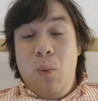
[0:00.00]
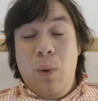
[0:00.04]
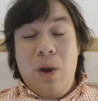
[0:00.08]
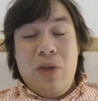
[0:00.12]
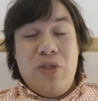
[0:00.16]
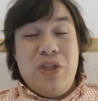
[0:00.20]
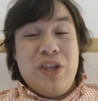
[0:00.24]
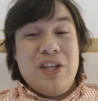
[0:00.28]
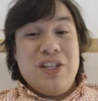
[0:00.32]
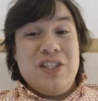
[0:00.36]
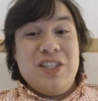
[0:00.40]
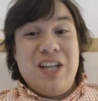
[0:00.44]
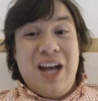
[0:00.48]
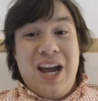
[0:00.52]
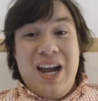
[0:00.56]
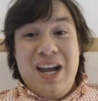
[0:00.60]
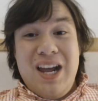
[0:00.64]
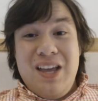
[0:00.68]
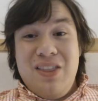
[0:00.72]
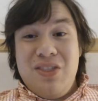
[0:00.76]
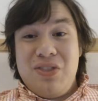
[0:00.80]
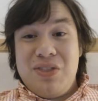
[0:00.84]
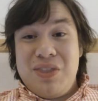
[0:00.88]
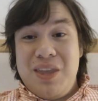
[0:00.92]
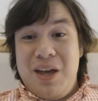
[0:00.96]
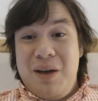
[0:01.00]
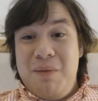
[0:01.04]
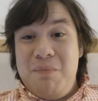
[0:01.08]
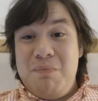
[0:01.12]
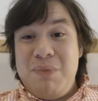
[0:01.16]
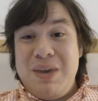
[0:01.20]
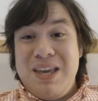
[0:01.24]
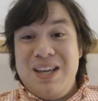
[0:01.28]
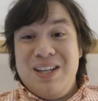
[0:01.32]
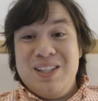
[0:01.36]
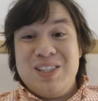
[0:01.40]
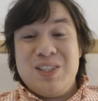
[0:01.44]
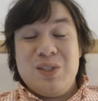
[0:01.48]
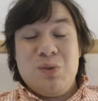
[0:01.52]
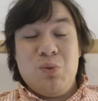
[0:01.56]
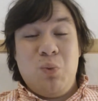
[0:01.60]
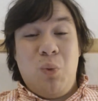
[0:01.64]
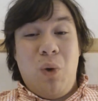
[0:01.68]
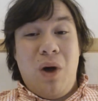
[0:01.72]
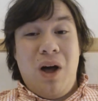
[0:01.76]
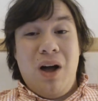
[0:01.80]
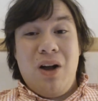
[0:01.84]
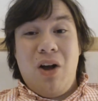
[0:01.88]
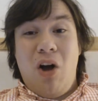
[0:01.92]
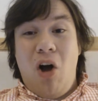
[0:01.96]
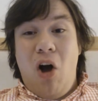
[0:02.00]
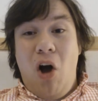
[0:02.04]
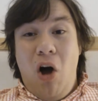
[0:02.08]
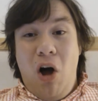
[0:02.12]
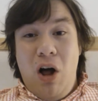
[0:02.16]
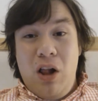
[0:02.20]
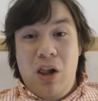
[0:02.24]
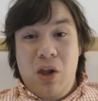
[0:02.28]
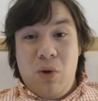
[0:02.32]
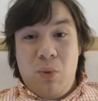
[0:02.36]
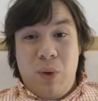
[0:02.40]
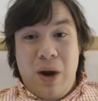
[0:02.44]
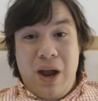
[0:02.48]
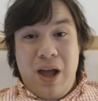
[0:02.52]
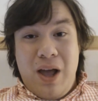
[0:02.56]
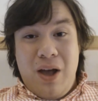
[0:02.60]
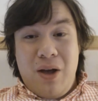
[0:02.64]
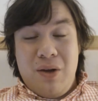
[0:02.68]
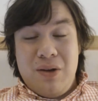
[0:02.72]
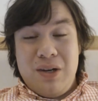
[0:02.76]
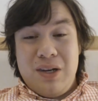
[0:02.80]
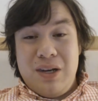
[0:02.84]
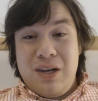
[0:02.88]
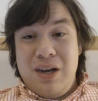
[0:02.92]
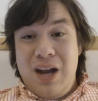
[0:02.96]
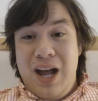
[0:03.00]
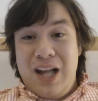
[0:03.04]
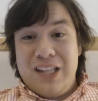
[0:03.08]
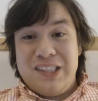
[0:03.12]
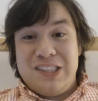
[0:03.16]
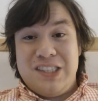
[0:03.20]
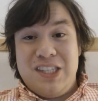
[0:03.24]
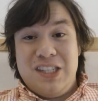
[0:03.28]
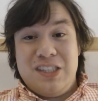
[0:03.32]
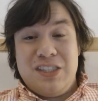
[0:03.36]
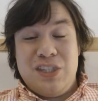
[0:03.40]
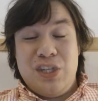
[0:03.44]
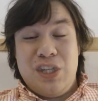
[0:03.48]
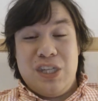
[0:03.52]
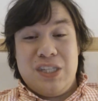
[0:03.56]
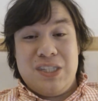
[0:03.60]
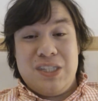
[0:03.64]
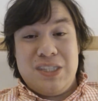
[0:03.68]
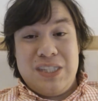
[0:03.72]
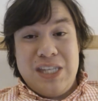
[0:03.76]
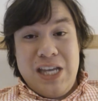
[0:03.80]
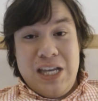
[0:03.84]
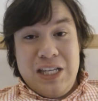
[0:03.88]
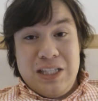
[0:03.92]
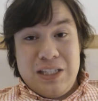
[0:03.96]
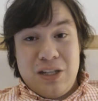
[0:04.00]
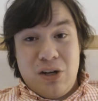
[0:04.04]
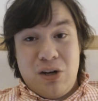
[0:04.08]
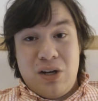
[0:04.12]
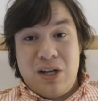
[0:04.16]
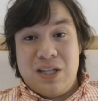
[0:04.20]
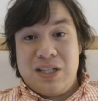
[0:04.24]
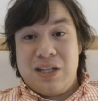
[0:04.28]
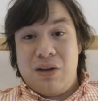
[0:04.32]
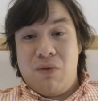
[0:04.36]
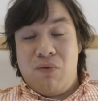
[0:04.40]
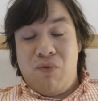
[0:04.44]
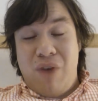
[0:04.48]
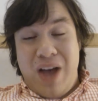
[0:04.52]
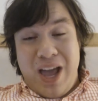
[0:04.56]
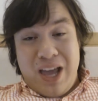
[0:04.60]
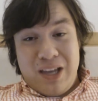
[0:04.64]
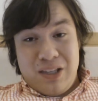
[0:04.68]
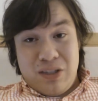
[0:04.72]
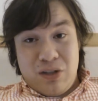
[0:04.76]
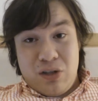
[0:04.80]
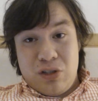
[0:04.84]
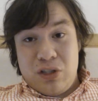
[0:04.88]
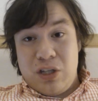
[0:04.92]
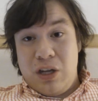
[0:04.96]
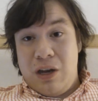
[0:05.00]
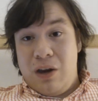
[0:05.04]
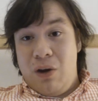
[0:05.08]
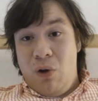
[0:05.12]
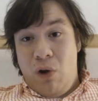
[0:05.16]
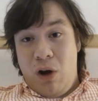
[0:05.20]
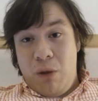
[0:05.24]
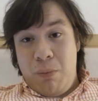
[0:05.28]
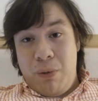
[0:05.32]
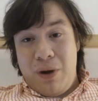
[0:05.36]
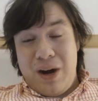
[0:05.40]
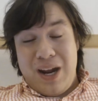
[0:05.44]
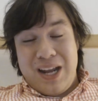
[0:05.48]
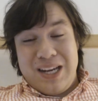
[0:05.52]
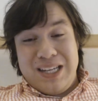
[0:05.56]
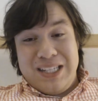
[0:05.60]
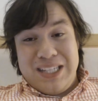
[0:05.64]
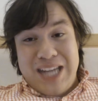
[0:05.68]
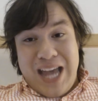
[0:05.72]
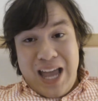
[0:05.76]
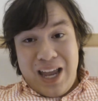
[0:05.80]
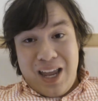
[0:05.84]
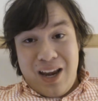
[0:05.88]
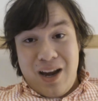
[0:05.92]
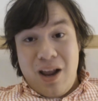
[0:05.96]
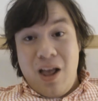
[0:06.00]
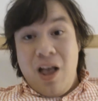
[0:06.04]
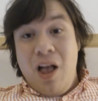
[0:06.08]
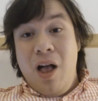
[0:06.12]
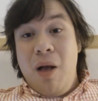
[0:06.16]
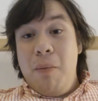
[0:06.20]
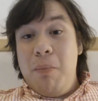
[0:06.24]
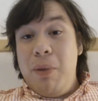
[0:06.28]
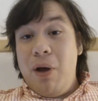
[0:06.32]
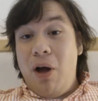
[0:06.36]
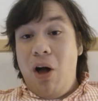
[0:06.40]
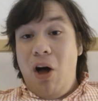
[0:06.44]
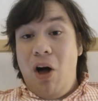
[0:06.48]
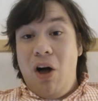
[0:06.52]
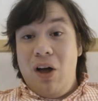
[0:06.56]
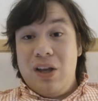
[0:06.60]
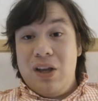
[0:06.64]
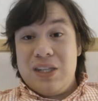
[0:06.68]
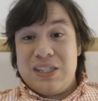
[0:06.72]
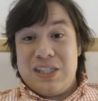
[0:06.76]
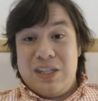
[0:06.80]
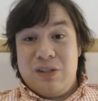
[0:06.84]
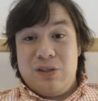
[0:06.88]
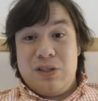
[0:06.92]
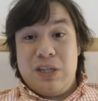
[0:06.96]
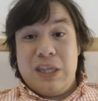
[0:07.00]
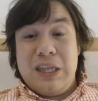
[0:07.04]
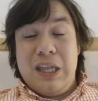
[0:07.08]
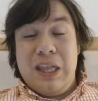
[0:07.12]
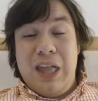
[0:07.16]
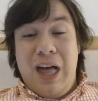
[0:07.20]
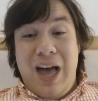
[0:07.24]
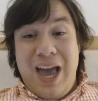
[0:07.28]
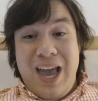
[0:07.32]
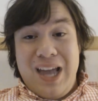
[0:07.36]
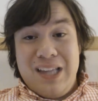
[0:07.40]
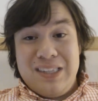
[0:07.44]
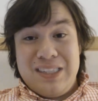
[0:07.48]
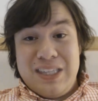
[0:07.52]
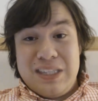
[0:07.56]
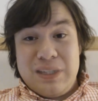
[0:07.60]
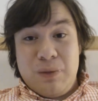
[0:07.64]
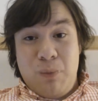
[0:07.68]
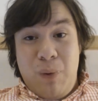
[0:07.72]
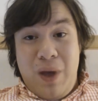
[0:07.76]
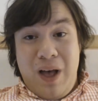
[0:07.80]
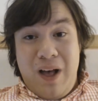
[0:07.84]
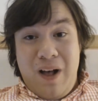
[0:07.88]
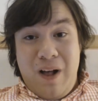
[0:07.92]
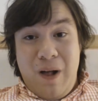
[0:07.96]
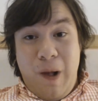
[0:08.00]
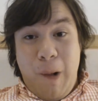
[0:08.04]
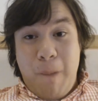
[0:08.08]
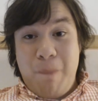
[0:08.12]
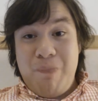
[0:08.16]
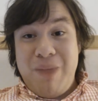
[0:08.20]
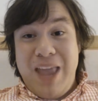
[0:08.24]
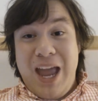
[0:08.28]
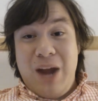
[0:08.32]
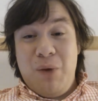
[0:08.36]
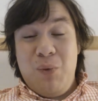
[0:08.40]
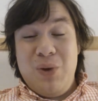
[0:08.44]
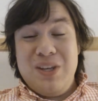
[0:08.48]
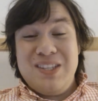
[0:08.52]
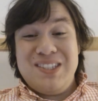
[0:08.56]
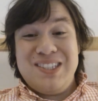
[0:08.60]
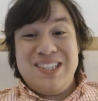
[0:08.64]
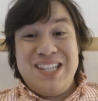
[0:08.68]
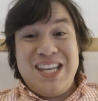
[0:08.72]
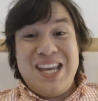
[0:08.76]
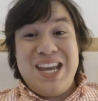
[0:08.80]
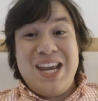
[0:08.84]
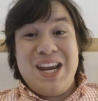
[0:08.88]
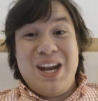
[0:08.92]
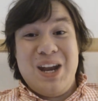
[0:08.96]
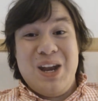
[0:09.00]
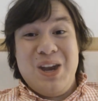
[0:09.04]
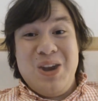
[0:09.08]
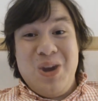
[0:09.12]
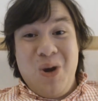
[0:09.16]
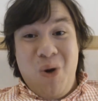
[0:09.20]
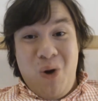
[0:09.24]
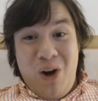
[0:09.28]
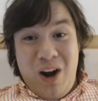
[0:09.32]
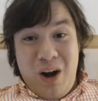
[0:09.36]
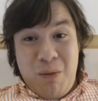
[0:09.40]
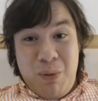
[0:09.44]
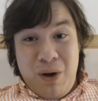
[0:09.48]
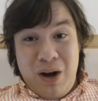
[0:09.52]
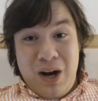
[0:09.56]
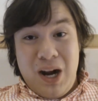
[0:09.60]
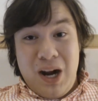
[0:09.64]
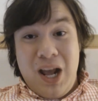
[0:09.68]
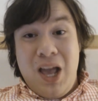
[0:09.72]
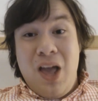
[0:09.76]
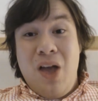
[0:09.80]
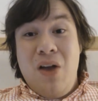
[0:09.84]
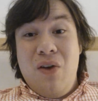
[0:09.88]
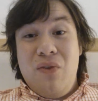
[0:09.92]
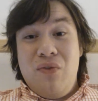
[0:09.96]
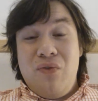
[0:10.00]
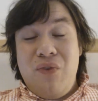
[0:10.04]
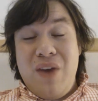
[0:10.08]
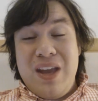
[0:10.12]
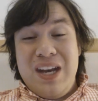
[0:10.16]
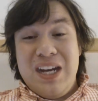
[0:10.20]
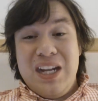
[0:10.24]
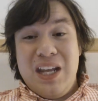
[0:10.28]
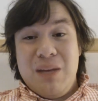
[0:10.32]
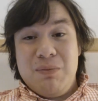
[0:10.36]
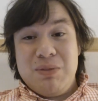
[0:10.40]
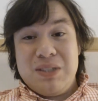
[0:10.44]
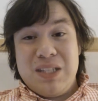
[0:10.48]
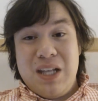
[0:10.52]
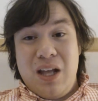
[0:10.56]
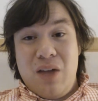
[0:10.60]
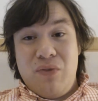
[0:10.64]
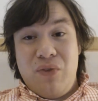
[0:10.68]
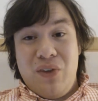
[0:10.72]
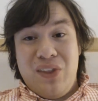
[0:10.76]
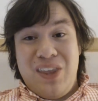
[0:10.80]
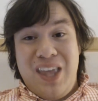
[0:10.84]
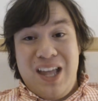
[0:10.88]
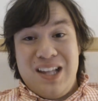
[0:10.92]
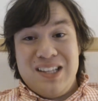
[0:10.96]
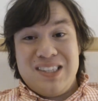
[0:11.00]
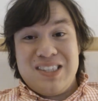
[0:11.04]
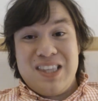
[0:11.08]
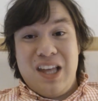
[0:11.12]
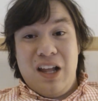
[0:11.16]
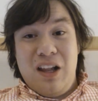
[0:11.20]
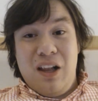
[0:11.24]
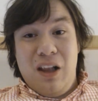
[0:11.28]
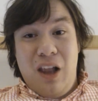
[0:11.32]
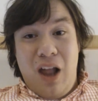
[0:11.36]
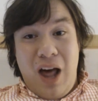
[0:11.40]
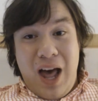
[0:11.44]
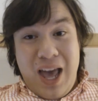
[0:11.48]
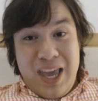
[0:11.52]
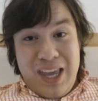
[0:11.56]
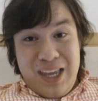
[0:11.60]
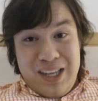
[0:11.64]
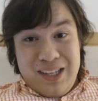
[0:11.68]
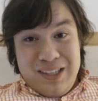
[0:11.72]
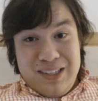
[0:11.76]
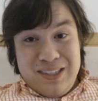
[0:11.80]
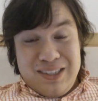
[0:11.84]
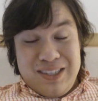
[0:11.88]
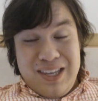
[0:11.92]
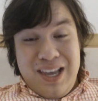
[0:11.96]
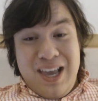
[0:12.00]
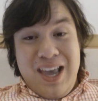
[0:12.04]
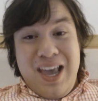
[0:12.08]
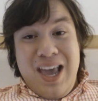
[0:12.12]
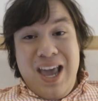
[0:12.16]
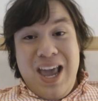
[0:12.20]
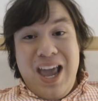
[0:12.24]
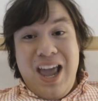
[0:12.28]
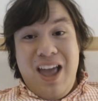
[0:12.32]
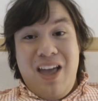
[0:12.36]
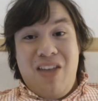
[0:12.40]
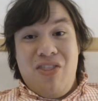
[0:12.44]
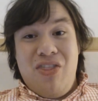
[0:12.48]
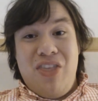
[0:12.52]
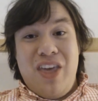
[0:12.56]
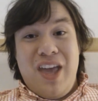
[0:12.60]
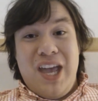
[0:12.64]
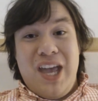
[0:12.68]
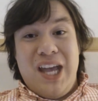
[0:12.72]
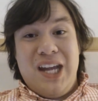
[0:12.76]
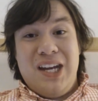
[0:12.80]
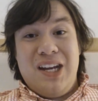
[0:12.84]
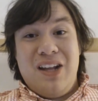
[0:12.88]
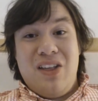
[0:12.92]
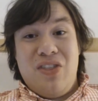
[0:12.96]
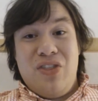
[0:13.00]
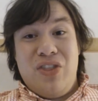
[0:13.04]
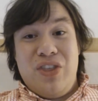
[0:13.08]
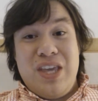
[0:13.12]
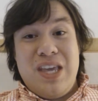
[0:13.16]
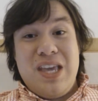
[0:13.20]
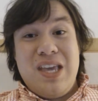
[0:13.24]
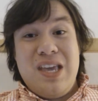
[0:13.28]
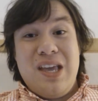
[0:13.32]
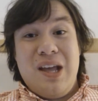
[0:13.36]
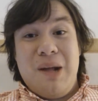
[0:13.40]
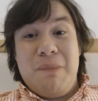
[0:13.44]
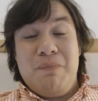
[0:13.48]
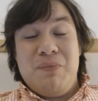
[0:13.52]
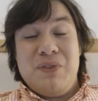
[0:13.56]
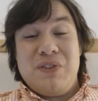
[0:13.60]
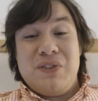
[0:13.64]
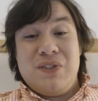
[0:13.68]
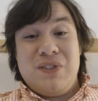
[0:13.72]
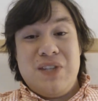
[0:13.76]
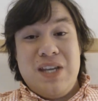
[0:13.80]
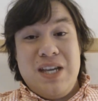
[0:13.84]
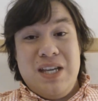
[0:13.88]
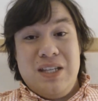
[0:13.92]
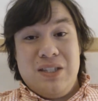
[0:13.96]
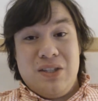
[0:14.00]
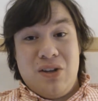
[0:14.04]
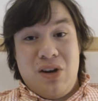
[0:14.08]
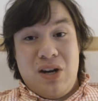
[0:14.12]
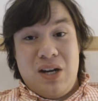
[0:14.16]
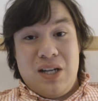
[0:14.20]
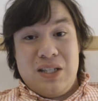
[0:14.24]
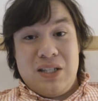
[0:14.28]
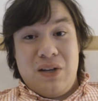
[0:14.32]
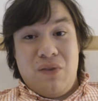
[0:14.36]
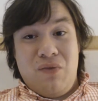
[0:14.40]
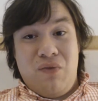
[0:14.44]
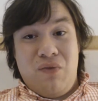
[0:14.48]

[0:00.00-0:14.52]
with the giant thumb being swung all around, not just to the Caesar and his advisor and to Norbert and Daggett, but also to the lions as well. And we see Norbert fending himself against the lions and then the Caesar and his